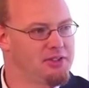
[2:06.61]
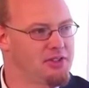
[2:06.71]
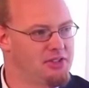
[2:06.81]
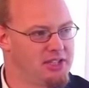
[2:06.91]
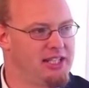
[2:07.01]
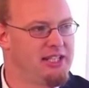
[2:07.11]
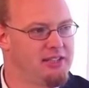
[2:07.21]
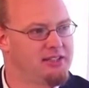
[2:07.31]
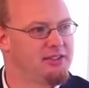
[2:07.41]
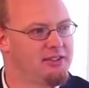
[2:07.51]
starts to
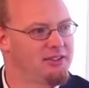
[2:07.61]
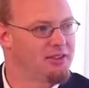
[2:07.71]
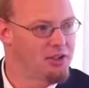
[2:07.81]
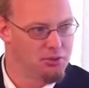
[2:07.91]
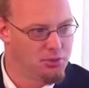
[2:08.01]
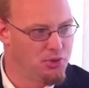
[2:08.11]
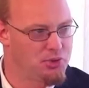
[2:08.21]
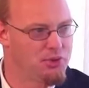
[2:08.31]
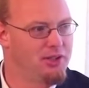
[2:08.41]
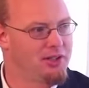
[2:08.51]
eat or
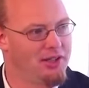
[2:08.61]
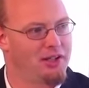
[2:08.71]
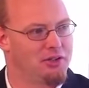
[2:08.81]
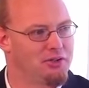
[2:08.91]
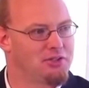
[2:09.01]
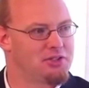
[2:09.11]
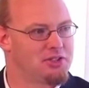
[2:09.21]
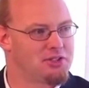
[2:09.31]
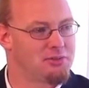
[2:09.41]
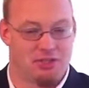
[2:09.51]
corrode our nervous
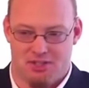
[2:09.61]
system.